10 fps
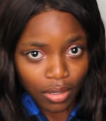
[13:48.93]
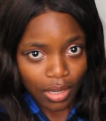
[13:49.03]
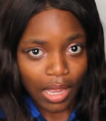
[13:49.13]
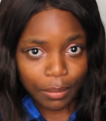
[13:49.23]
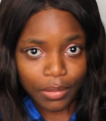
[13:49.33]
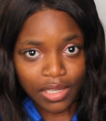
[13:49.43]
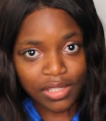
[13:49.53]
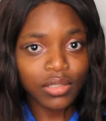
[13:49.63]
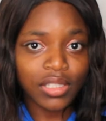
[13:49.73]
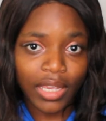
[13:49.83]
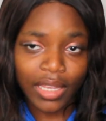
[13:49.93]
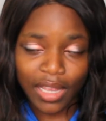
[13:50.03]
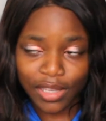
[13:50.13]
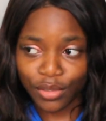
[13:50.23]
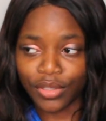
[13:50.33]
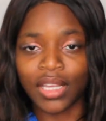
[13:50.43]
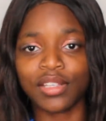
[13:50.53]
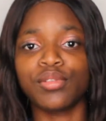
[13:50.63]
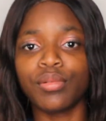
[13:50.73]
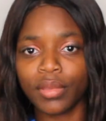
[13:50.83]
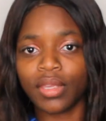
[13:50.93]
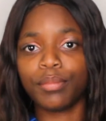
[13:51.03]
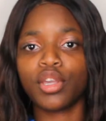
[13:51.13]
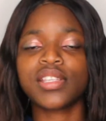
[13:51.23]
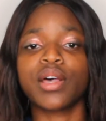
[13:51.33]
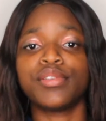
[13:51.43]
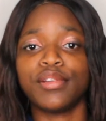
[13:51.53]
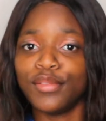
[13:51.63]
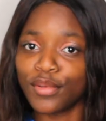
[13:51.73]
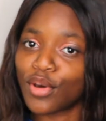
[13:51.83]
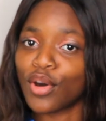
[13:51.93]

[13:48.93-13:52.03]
cap let's see the hair that is under so maybe because i was on low